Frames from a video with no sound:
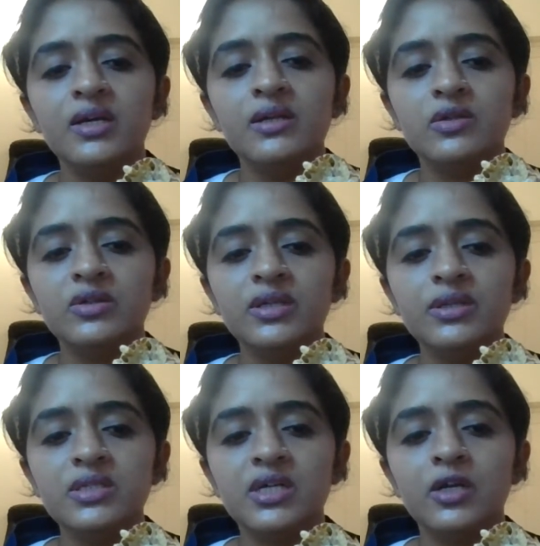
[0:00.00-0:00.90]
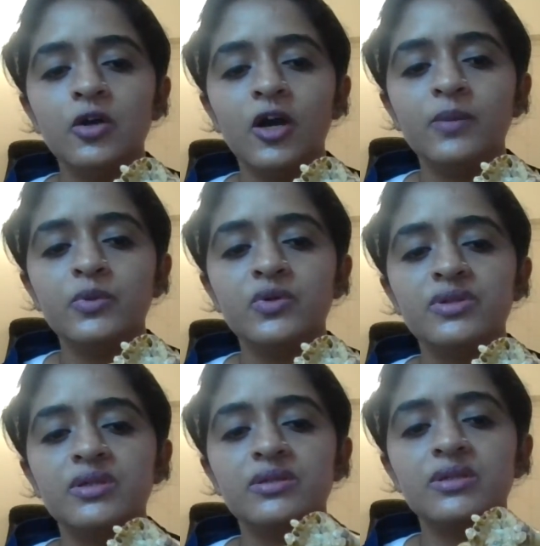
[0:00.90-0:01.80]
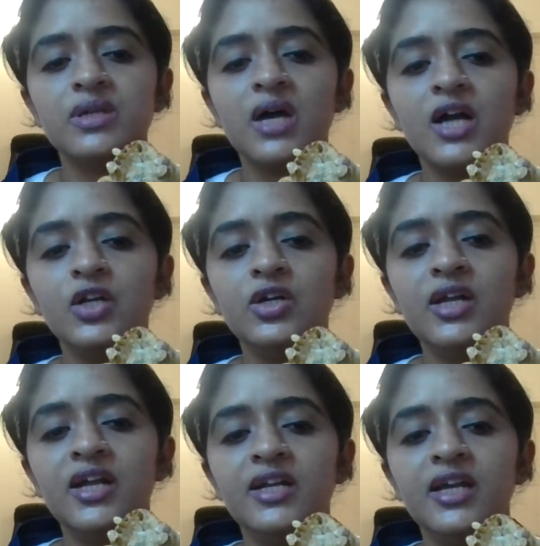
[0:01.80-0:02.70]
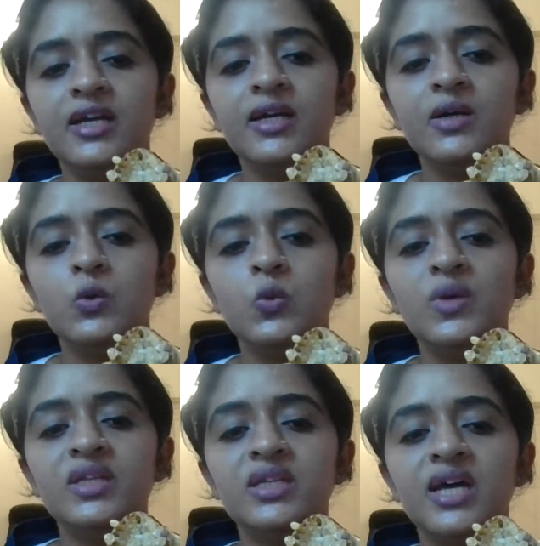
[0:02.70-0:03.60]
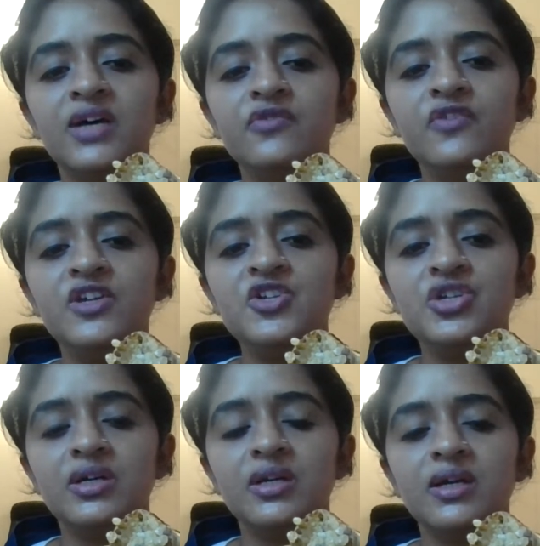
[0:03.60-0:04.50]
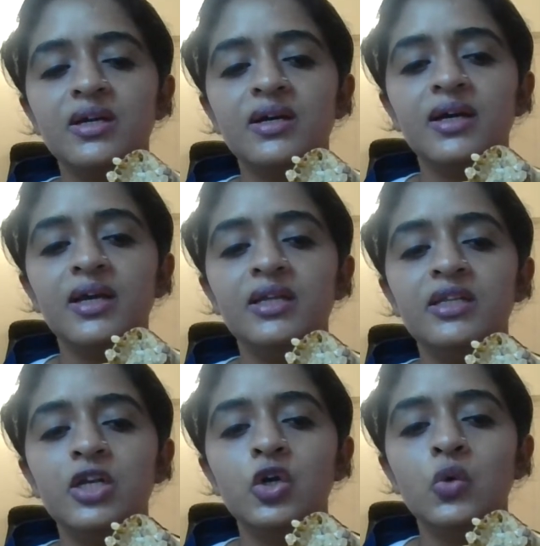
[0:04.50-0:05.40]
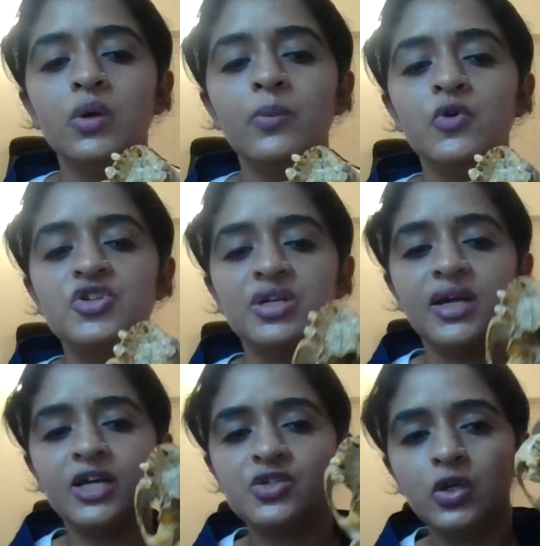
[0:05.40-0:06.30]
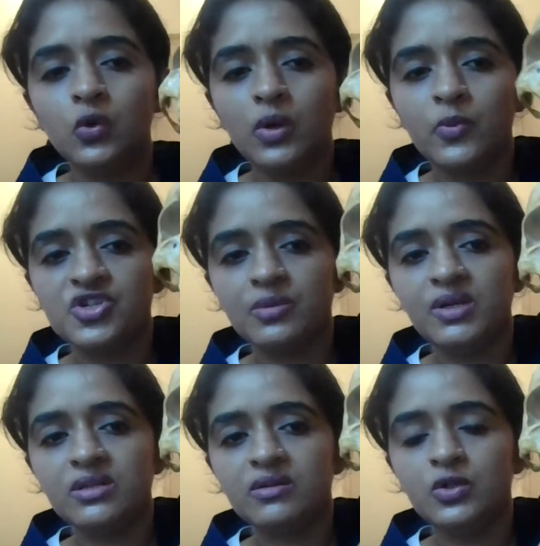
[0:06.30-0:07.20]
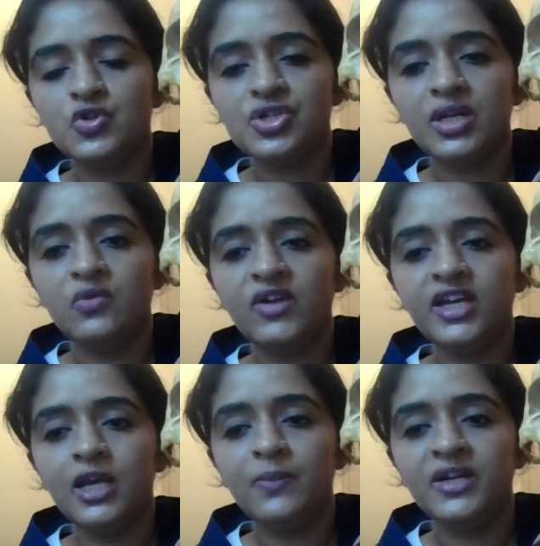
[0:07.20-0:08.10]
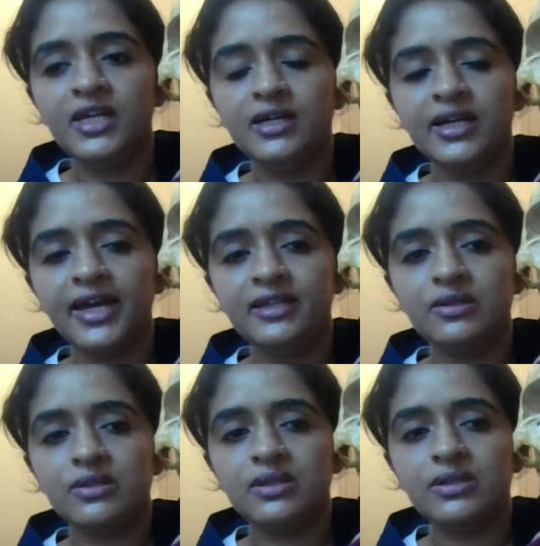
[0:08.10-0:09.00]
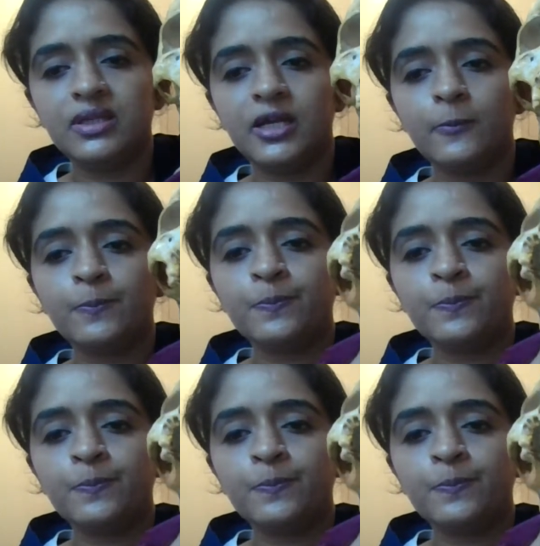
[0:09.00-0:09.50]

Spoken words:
So this pterygoid process is articulating with a fissure in the lower portion. Actually, lower portion means usually we keep it here like this, isn't it?